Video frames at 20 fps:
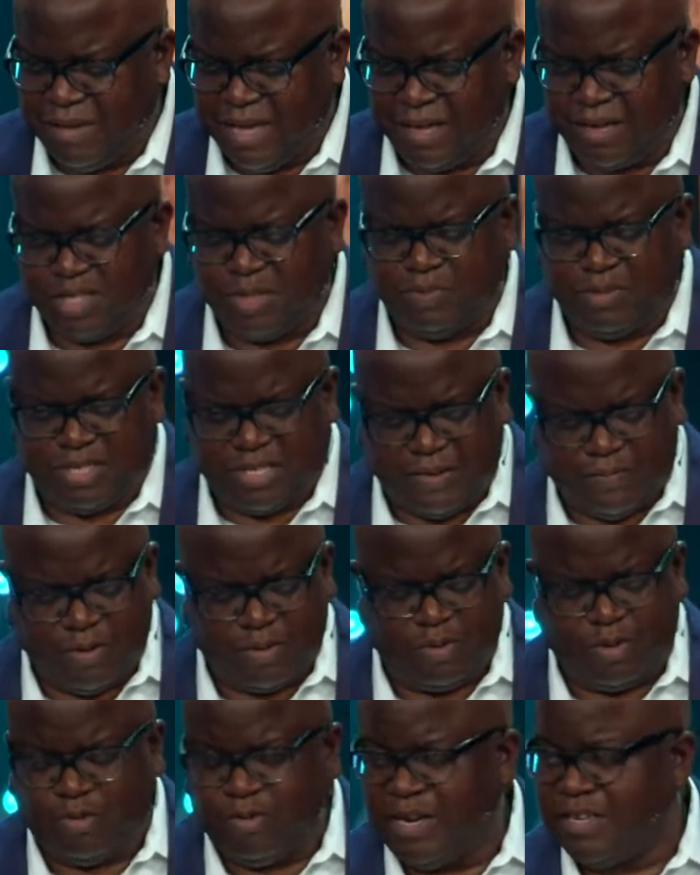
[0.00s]
make
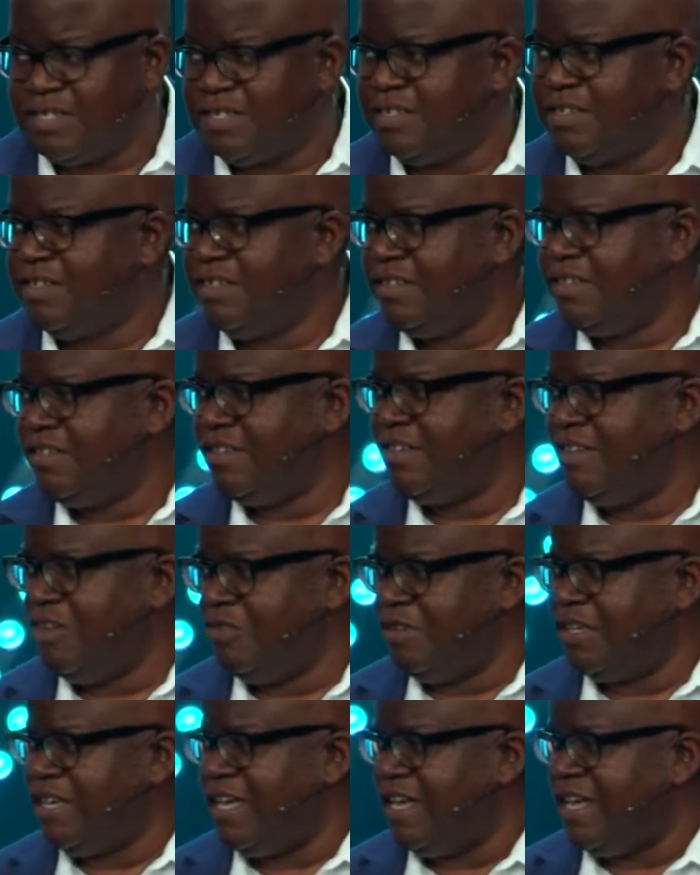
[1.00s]
specific requests
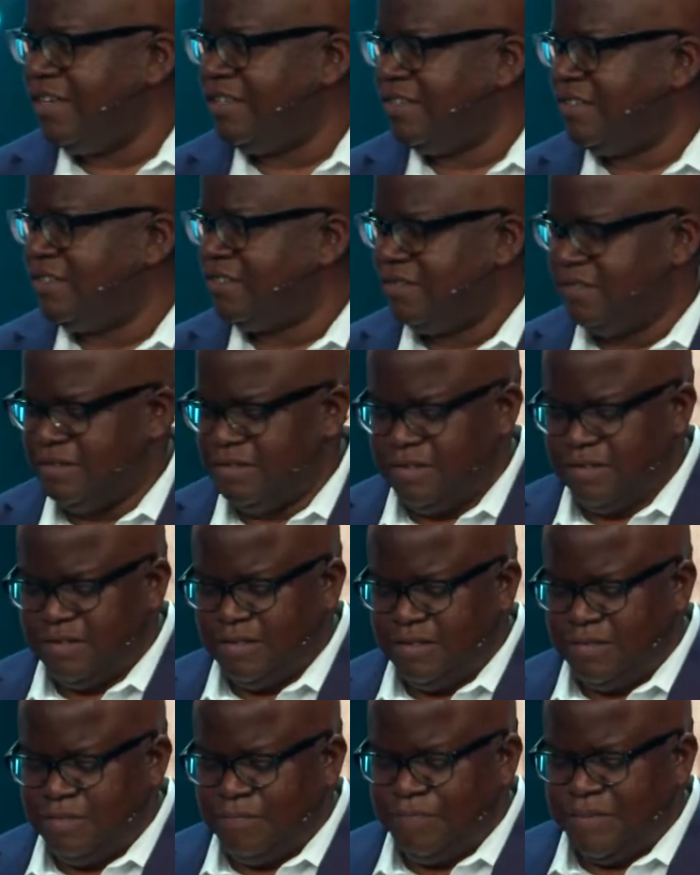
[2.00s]
known to God.
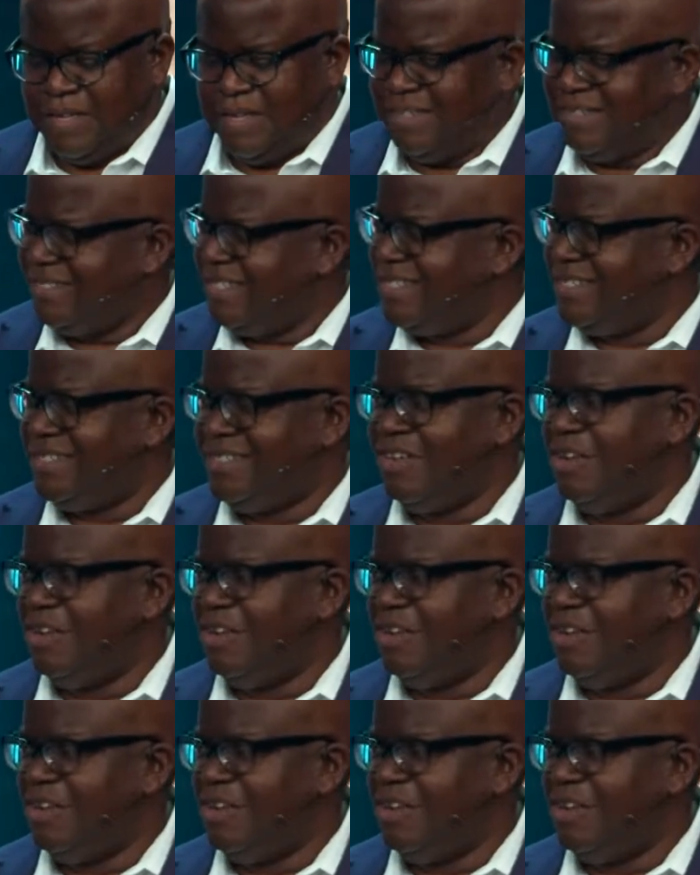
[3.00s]
It says,